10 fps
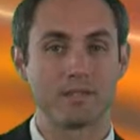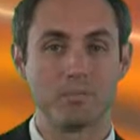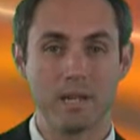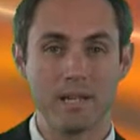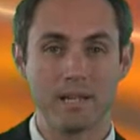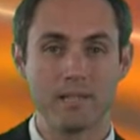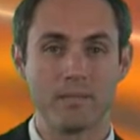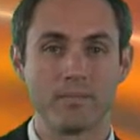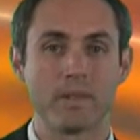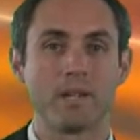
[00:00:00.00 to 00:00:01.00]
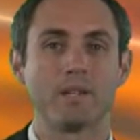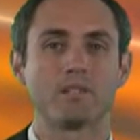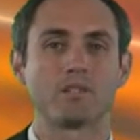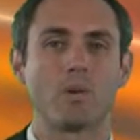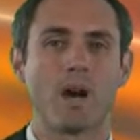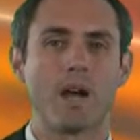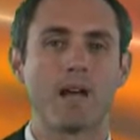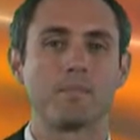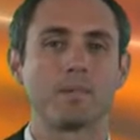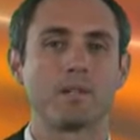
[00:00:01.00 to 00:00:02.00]
me, so
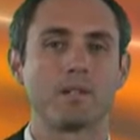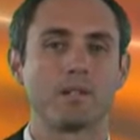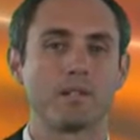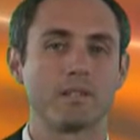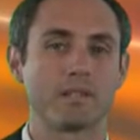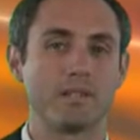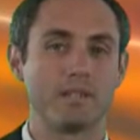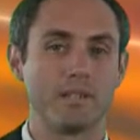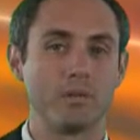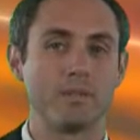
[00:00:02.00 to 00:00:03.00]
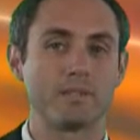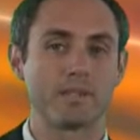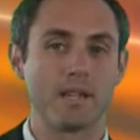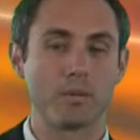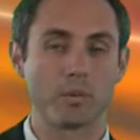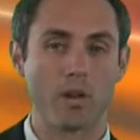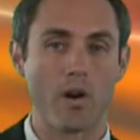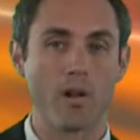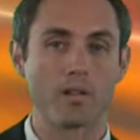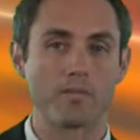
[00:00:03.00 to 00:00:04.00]
I'm going to continue to sin with
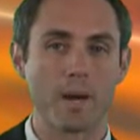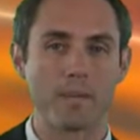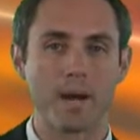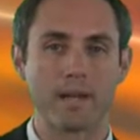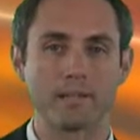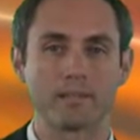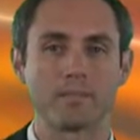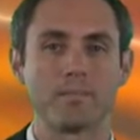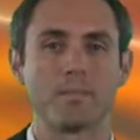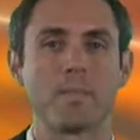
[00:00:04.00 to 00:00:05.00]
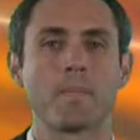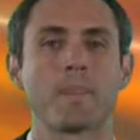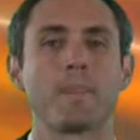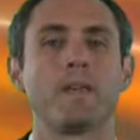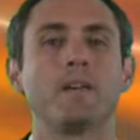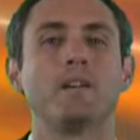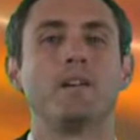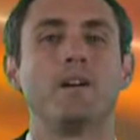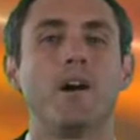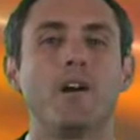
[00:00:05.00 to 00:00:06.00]
all of my might.
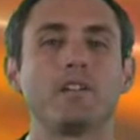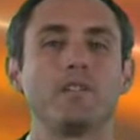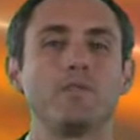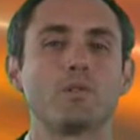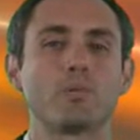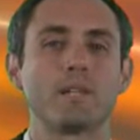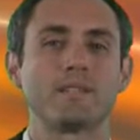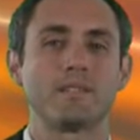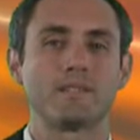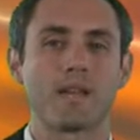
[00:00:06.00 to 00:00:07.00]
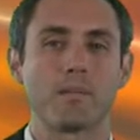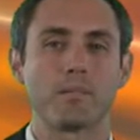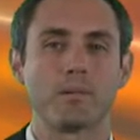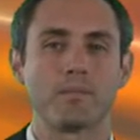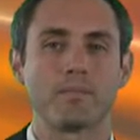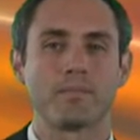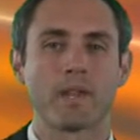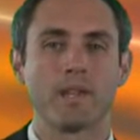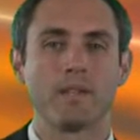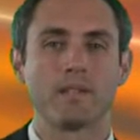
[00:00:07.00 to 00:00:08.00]
I'll give you a recent example.
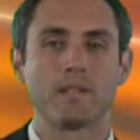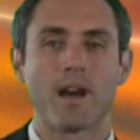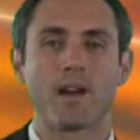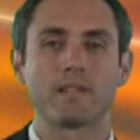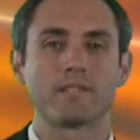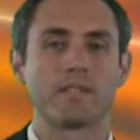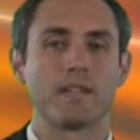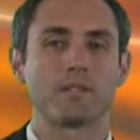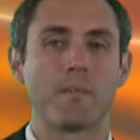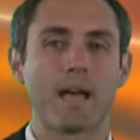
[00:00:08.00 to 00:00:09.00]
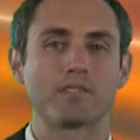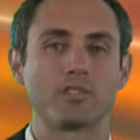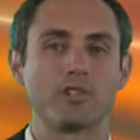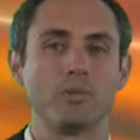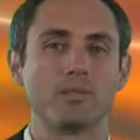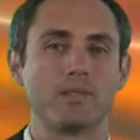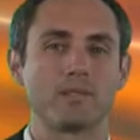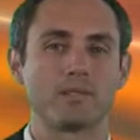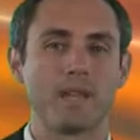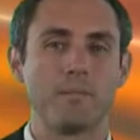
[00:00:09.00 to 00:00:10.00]
God sent
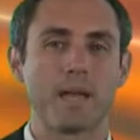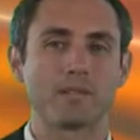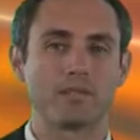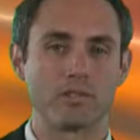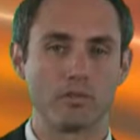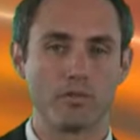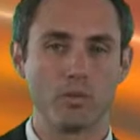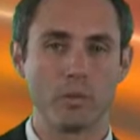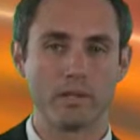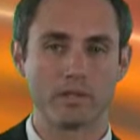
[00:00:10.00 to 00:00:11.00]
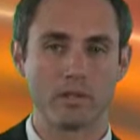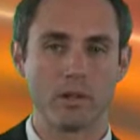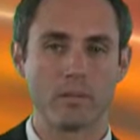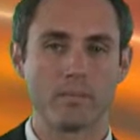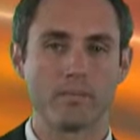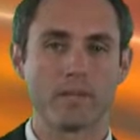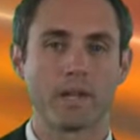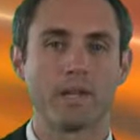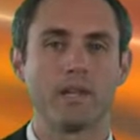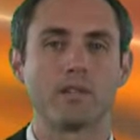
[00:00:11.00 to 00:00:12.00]
Massachusetts a message a few weeks ago
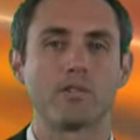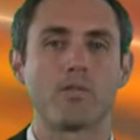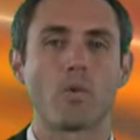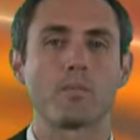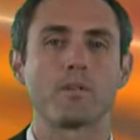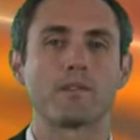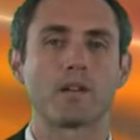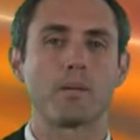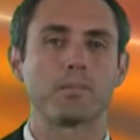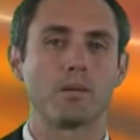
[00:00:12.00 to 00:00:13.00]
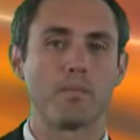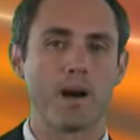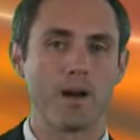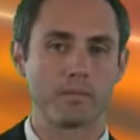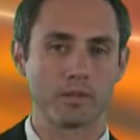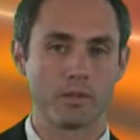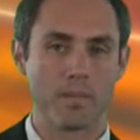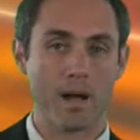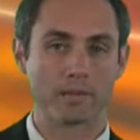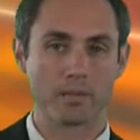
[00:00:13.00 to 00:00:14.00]
in the form of a couple of bombs at the
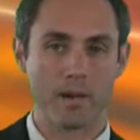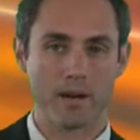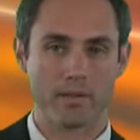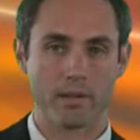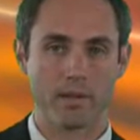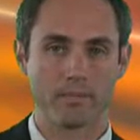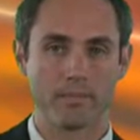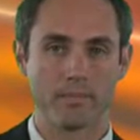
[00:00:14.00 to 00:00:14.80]
Boston Marathon.